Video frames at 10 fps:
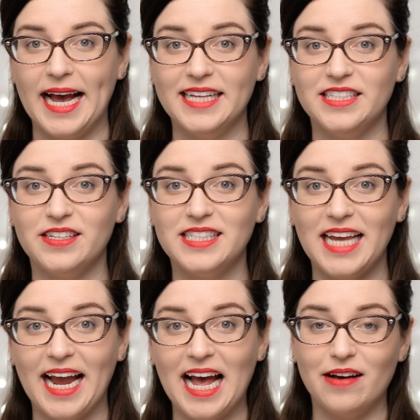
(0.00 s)
As you can see,
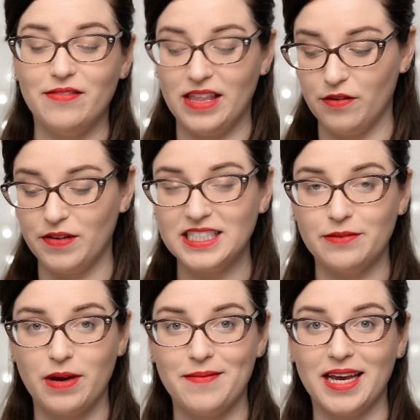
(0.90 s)
I have the rest of
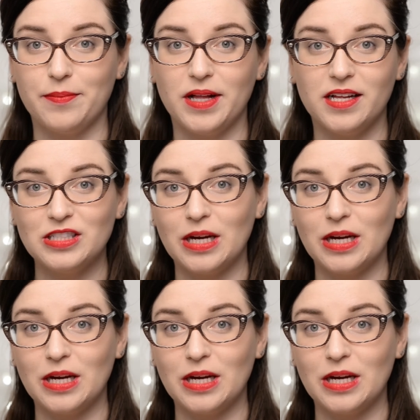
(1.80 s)
my makeup on,